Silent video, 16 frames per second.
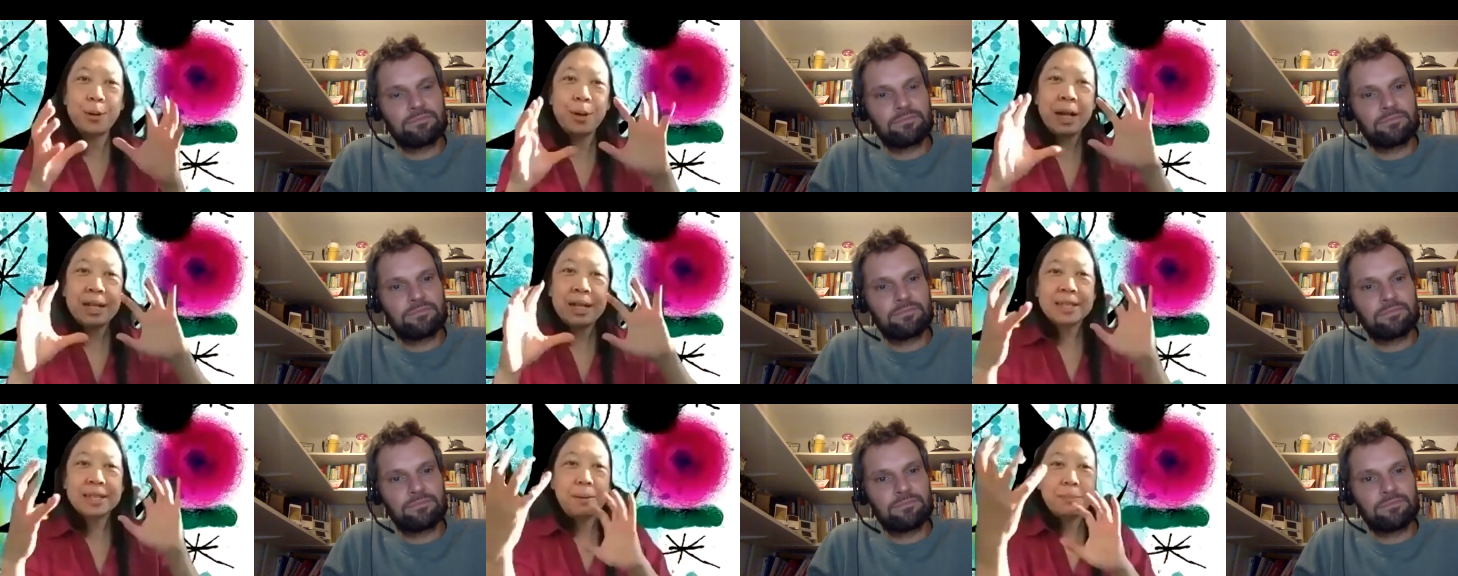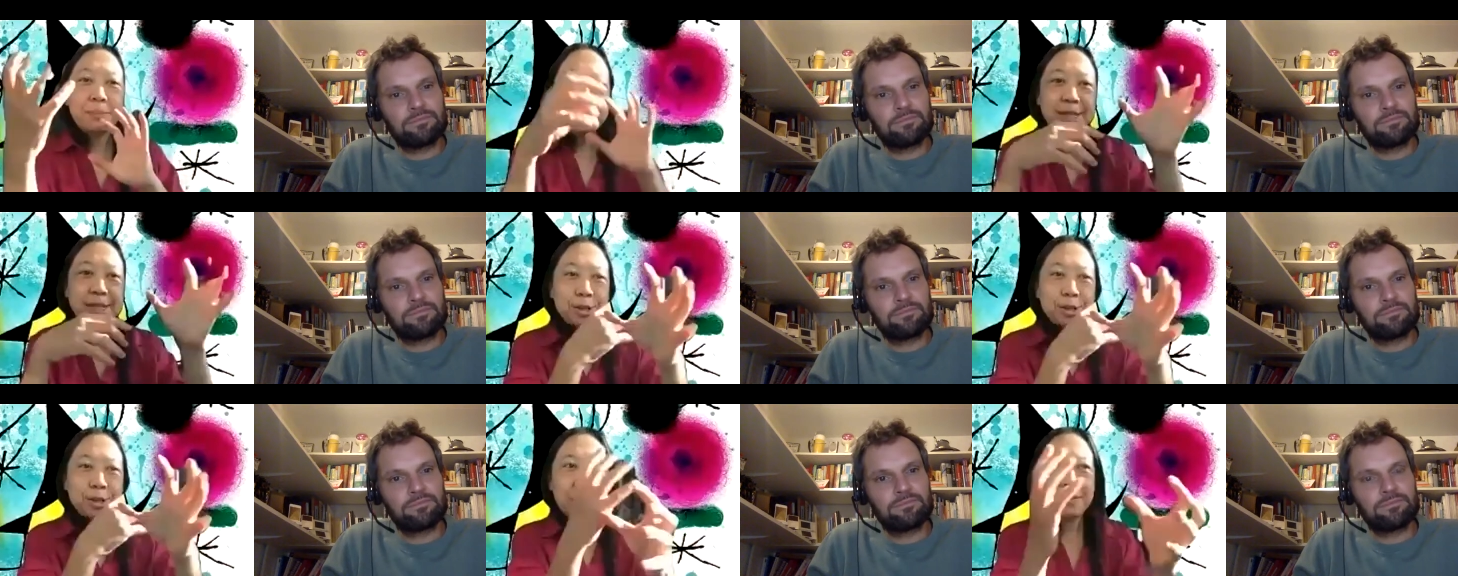Speaker 1: the
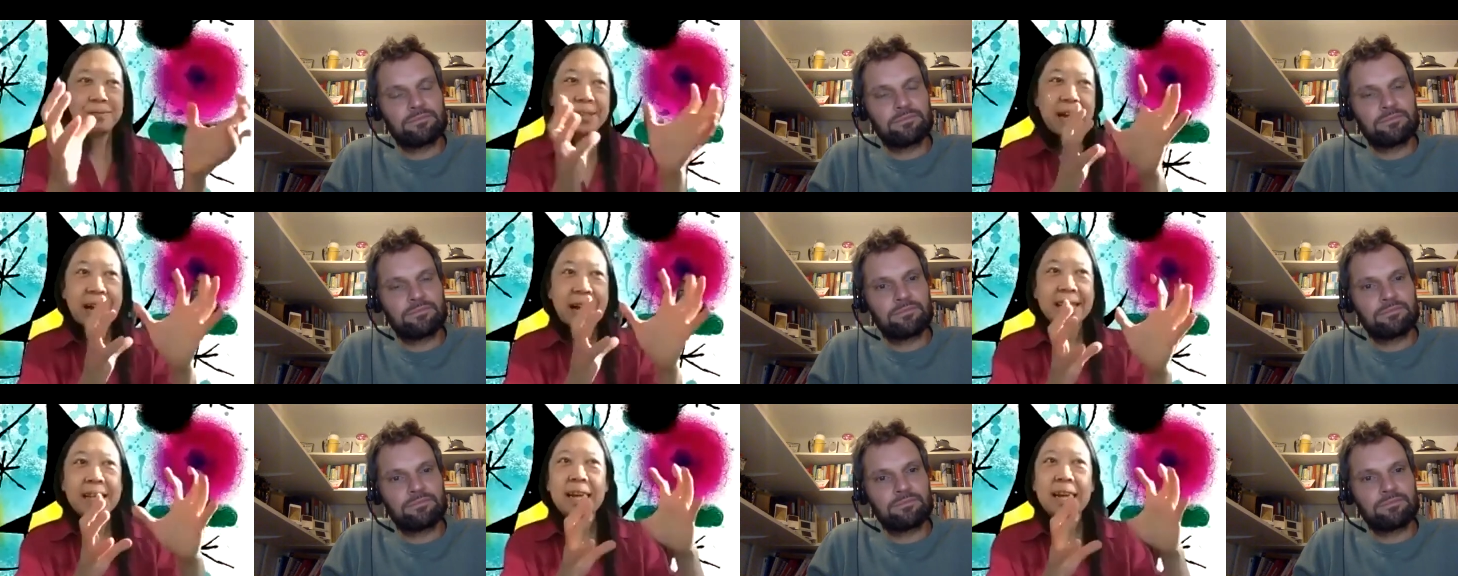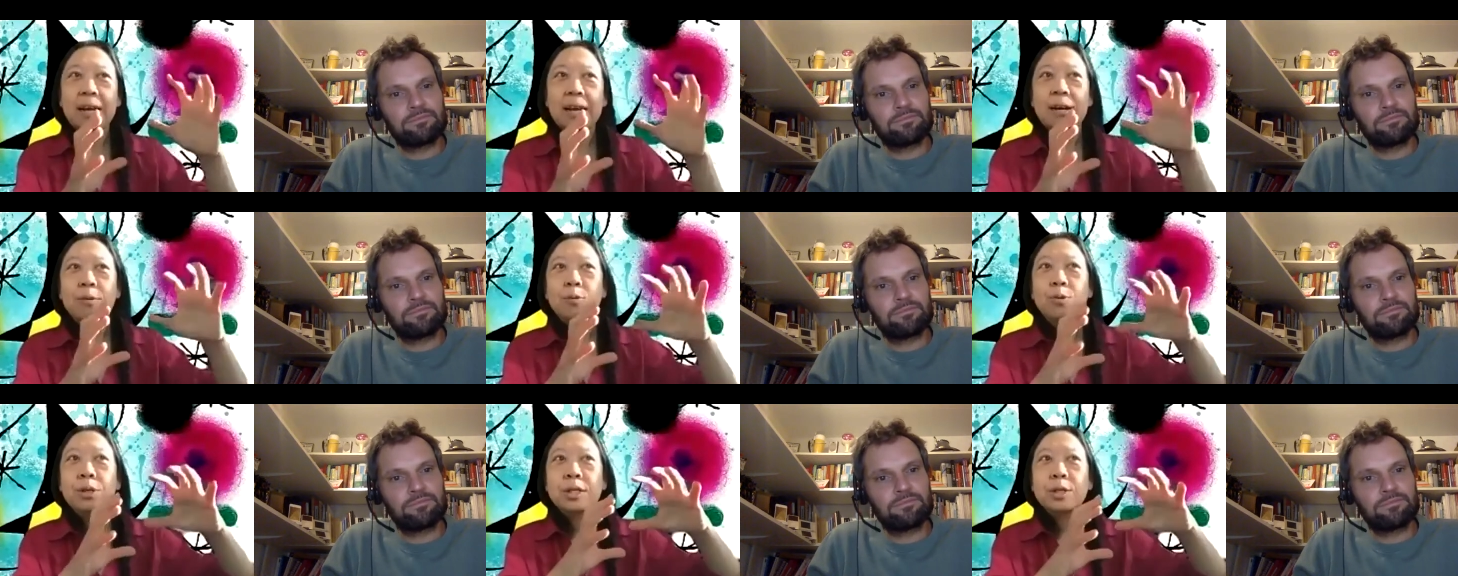combination of that
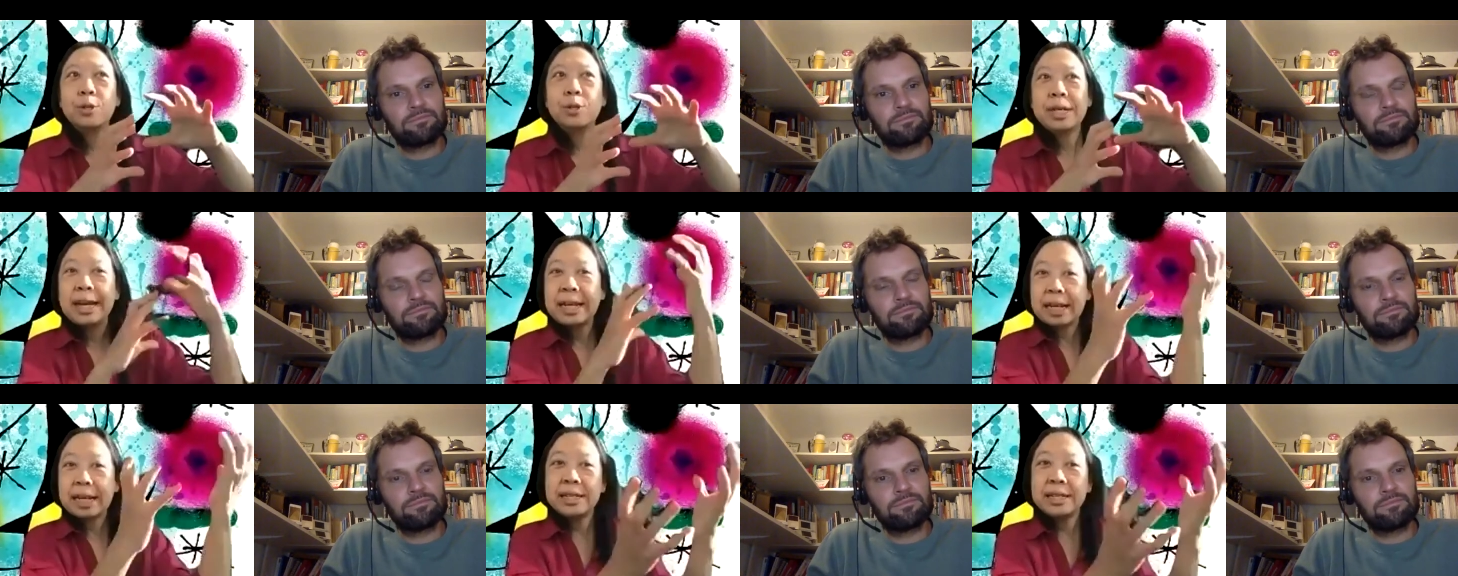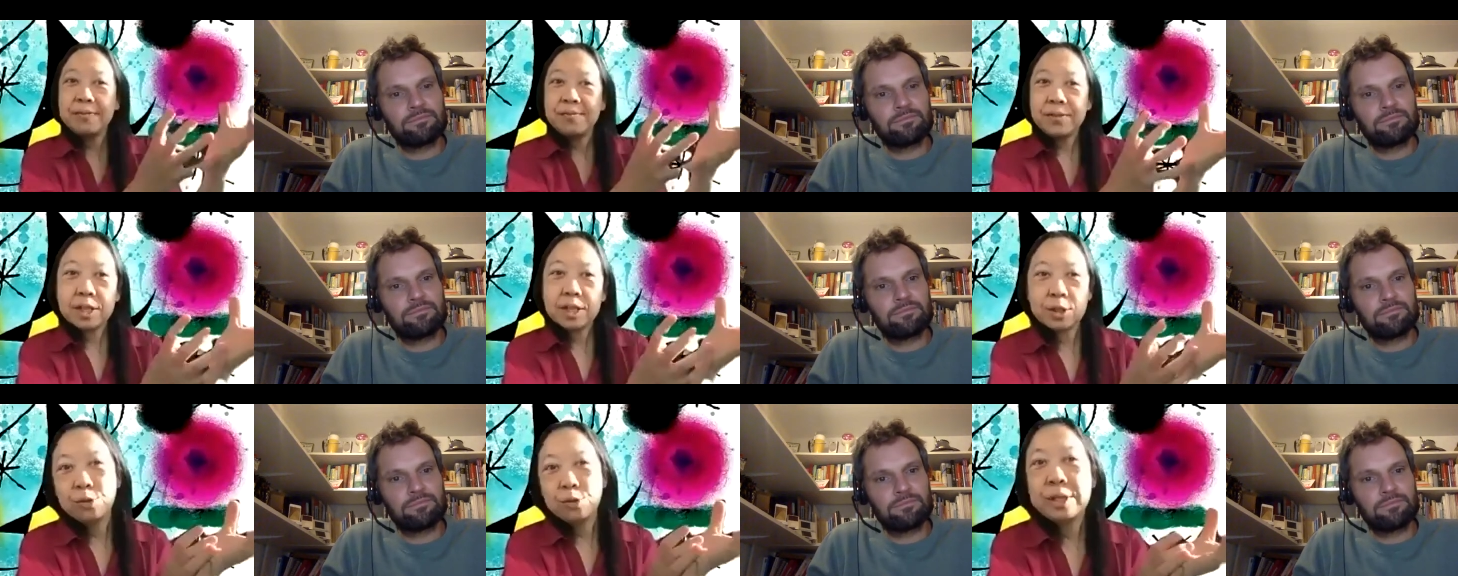will create a different
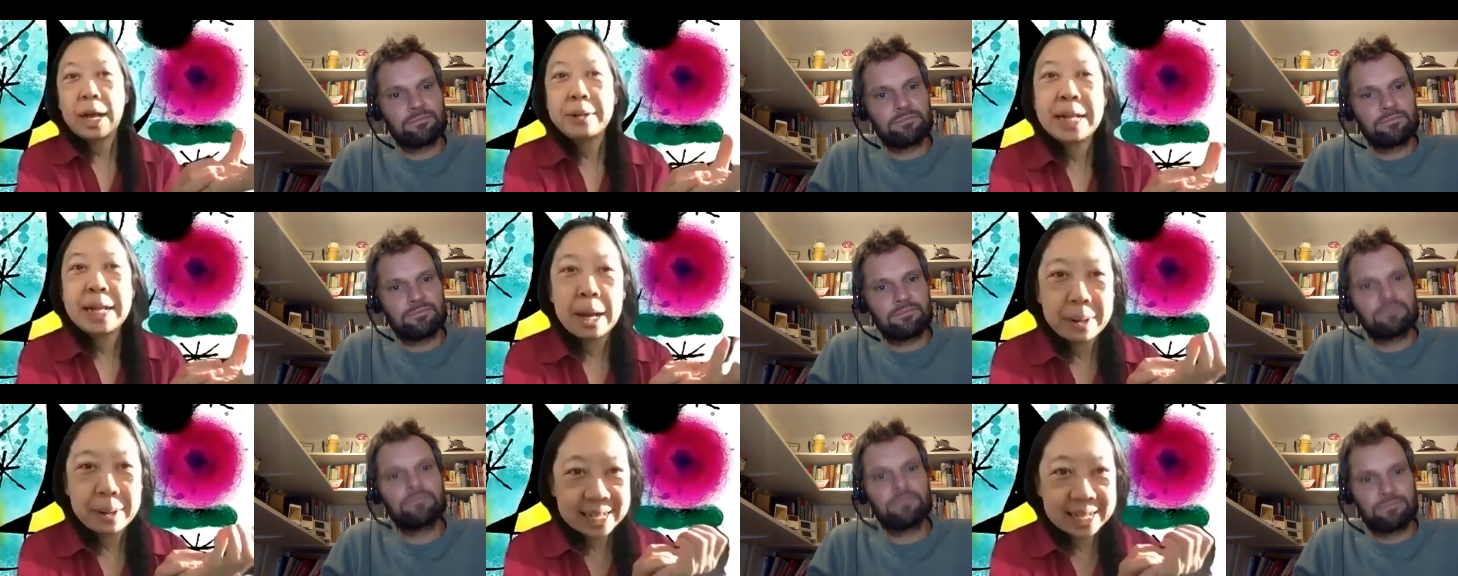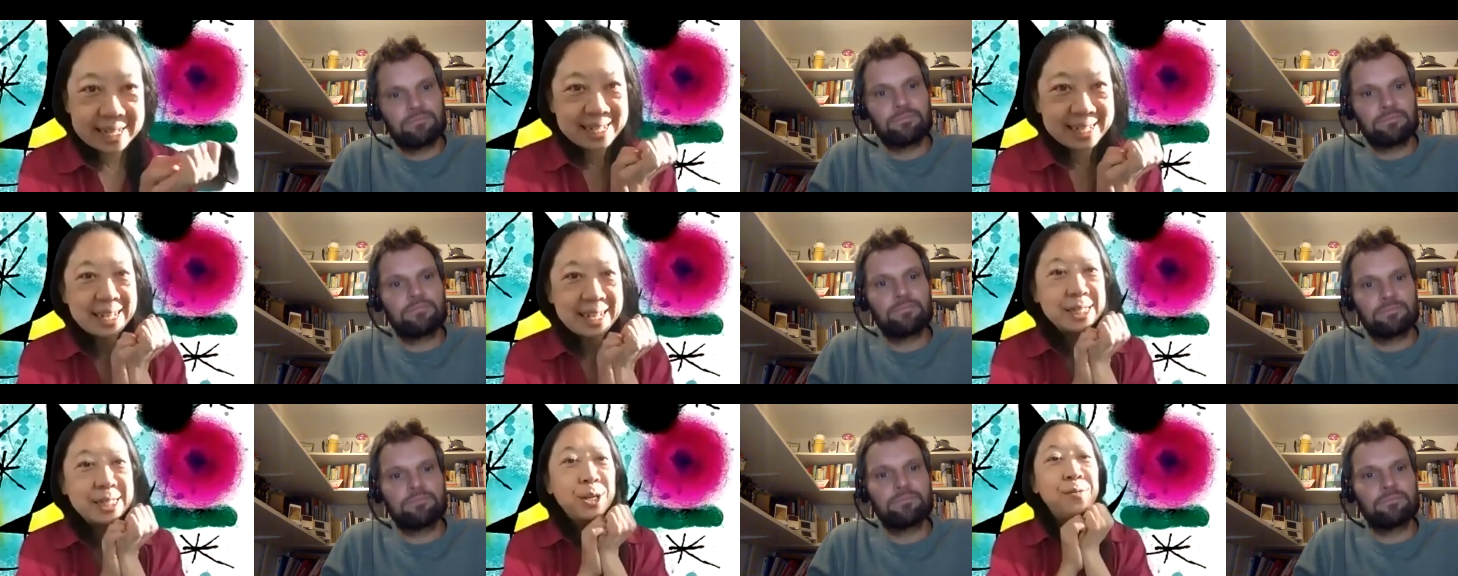group dynamic
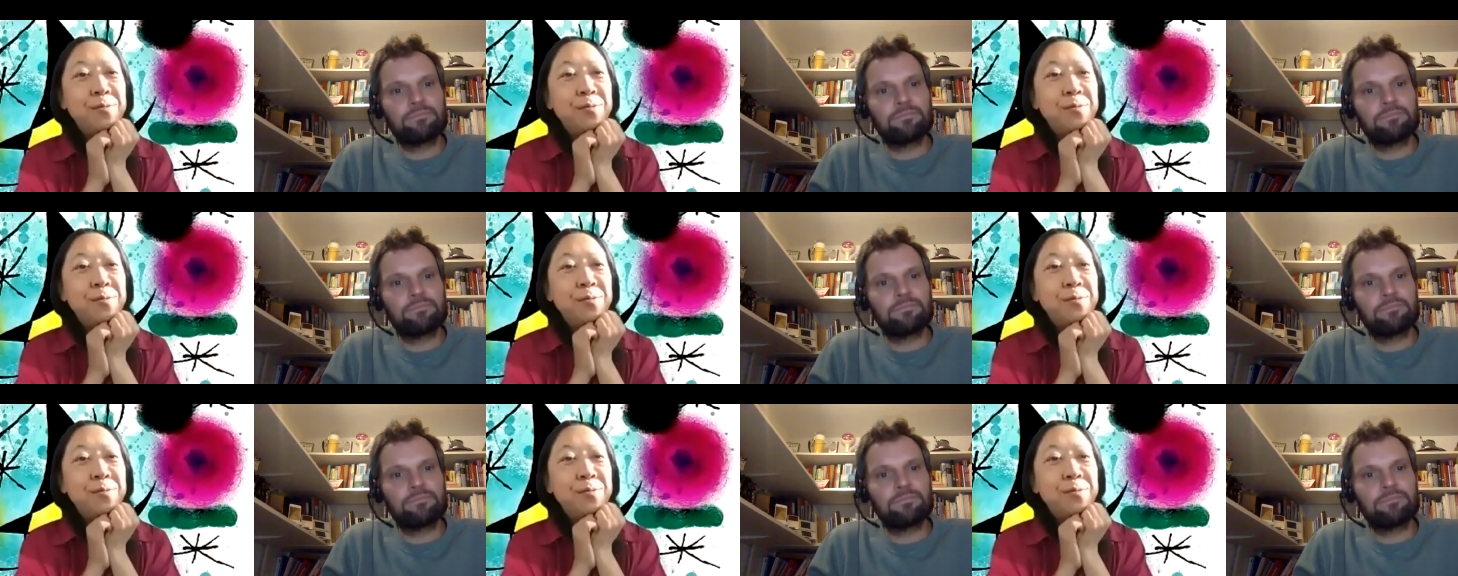and so, for